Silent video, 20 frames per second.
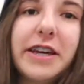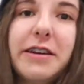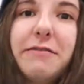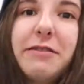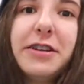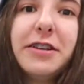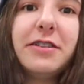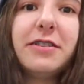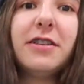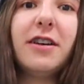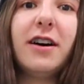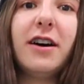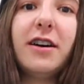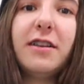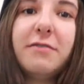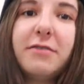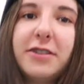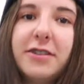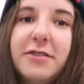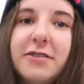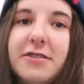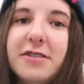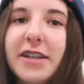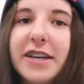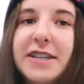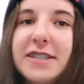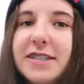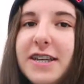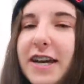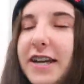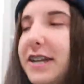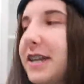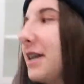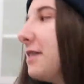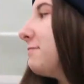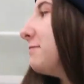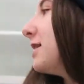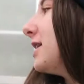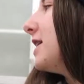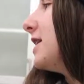thing when you're law when you're like signing
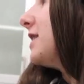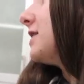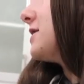up.